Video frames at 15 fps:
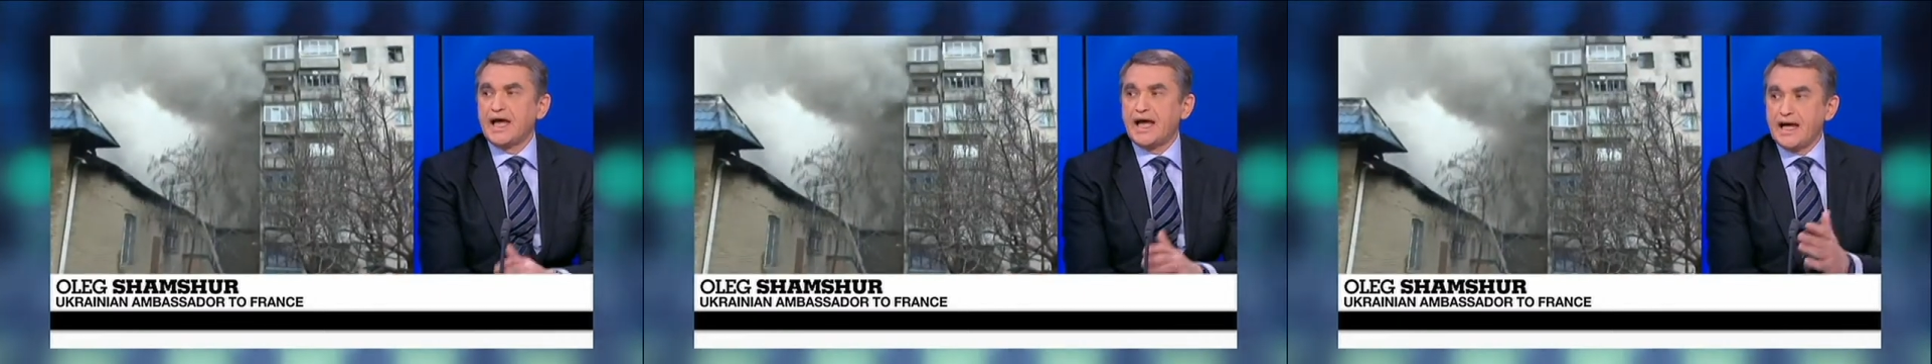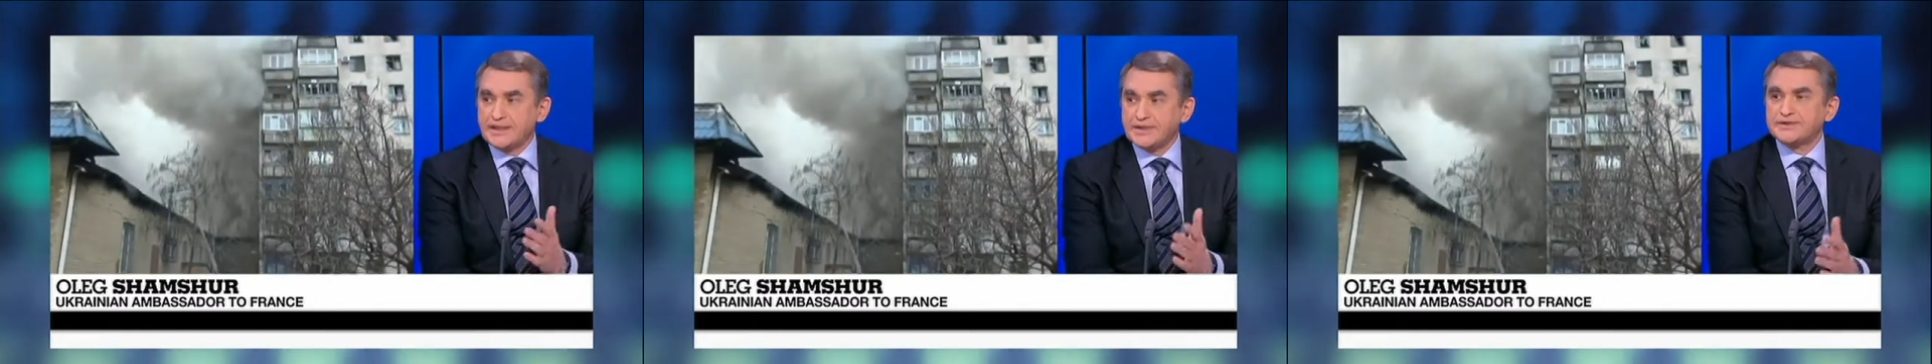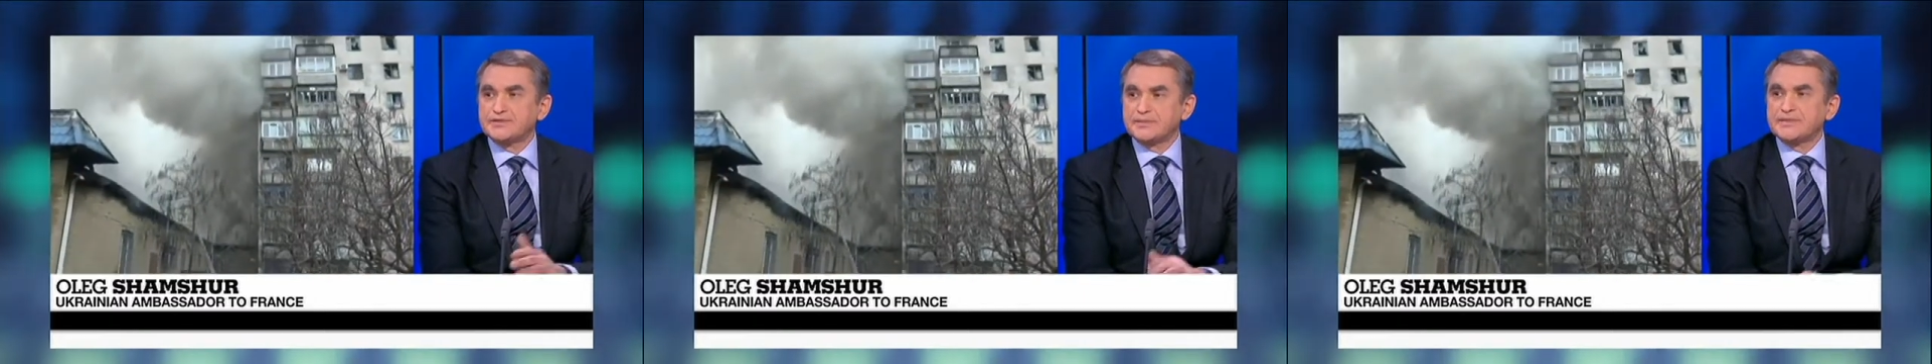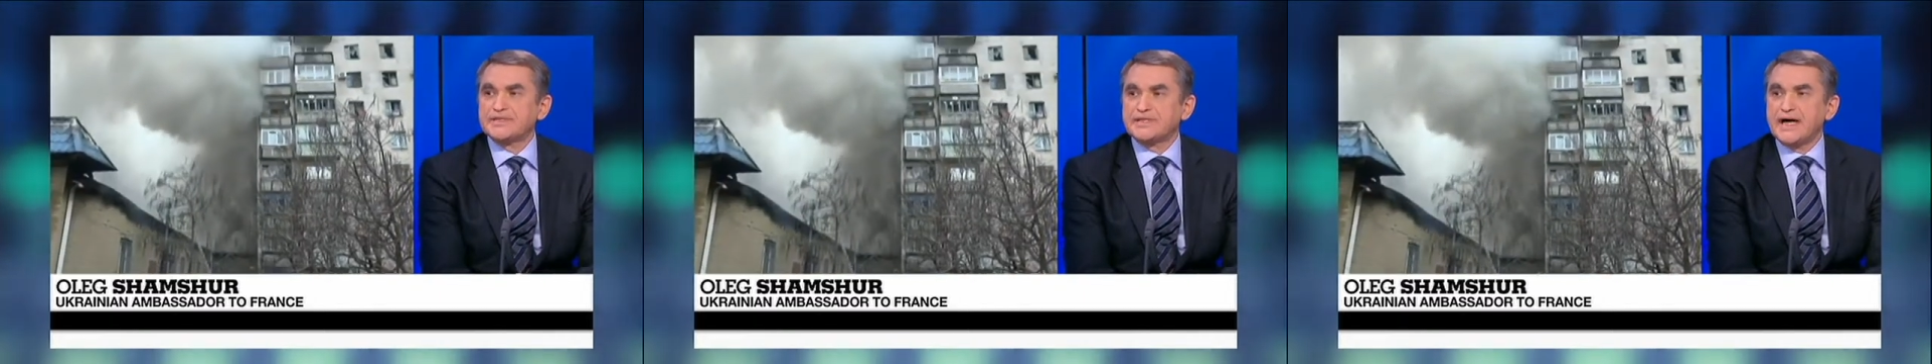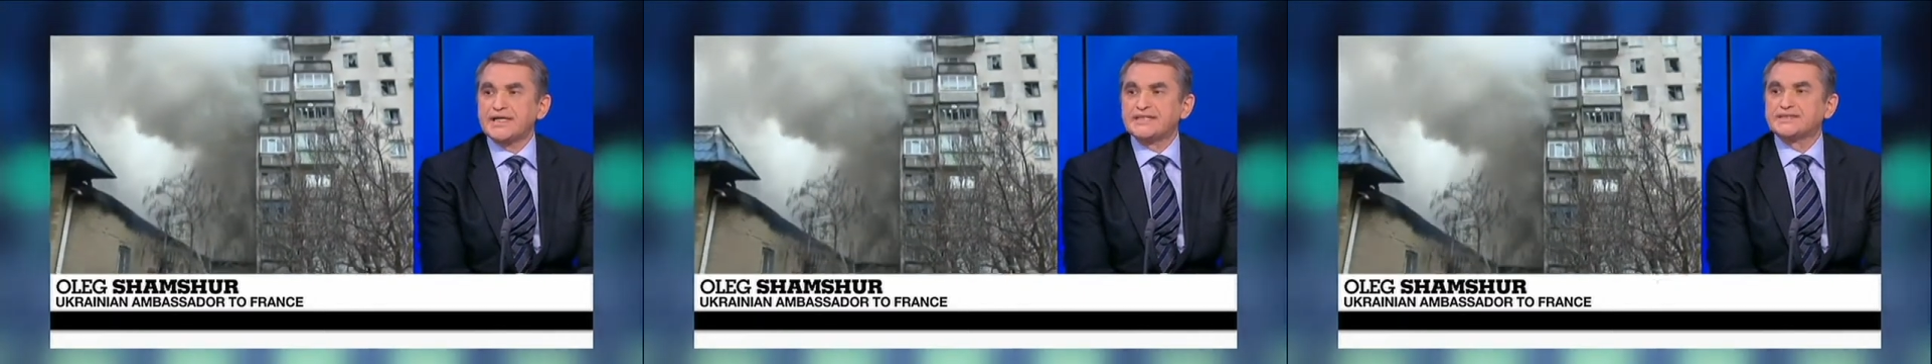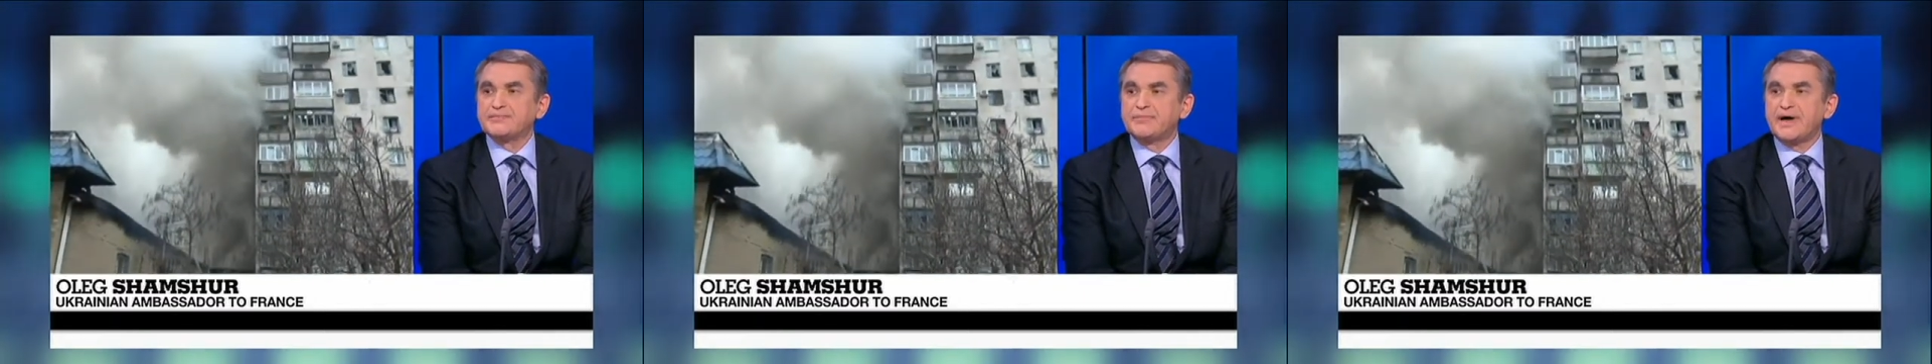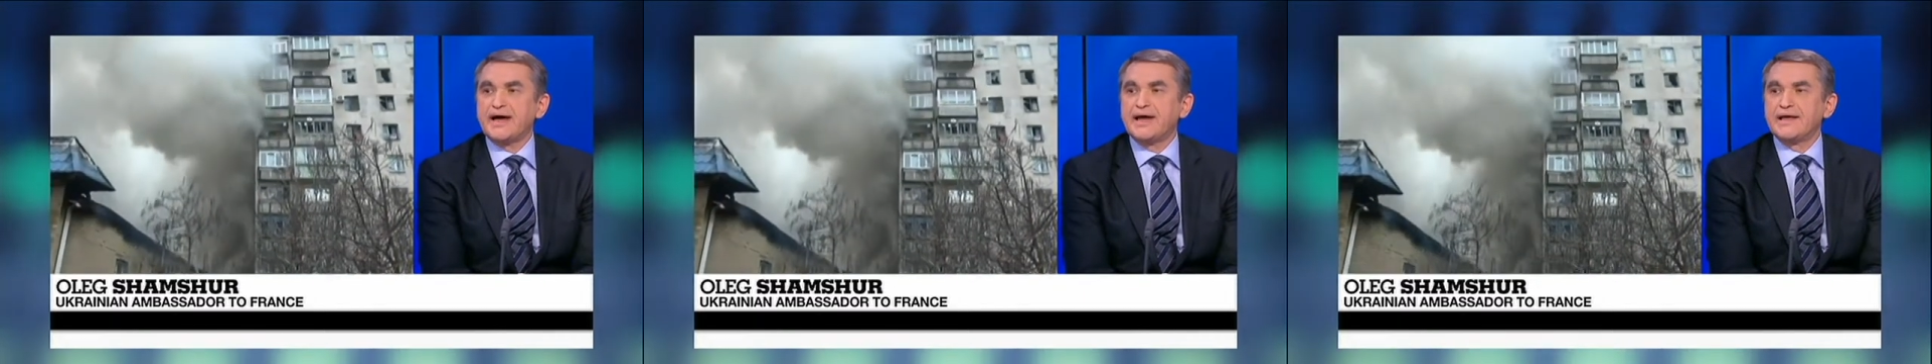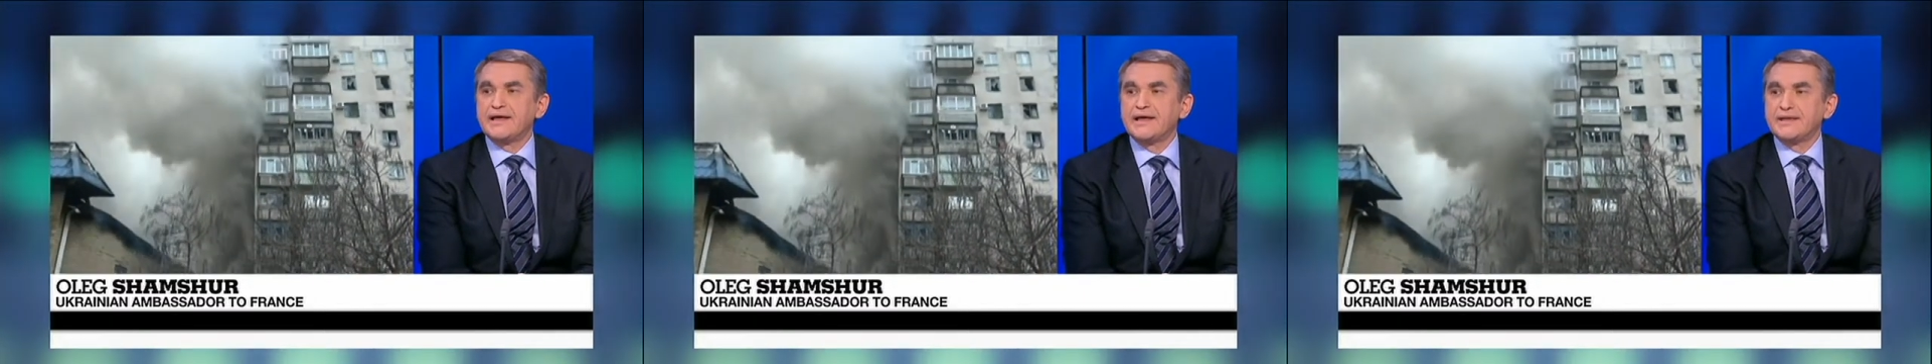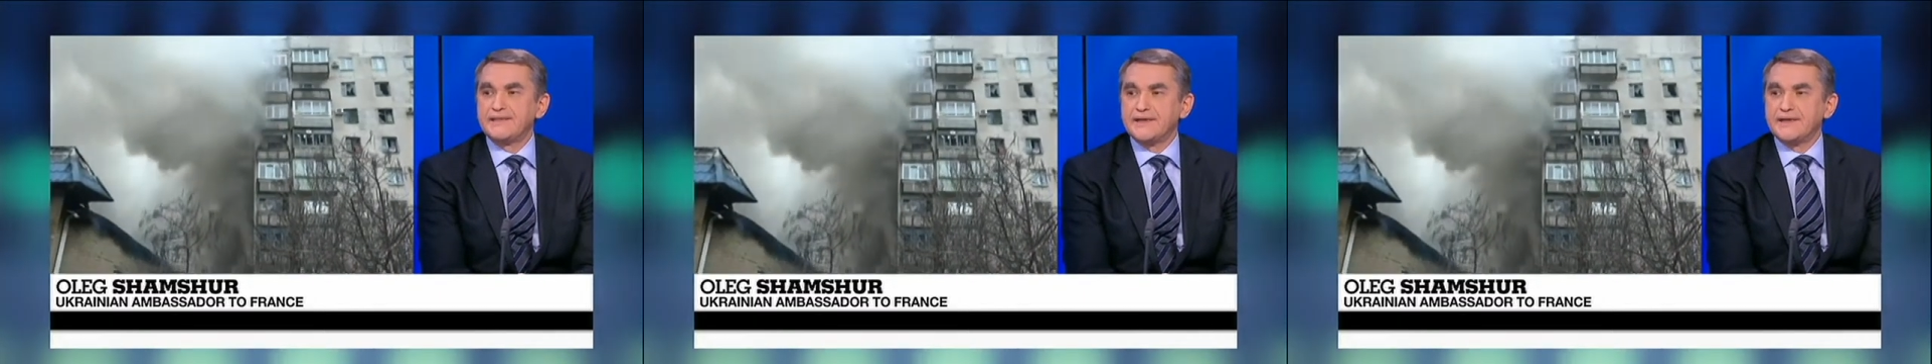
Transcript: and traumatized by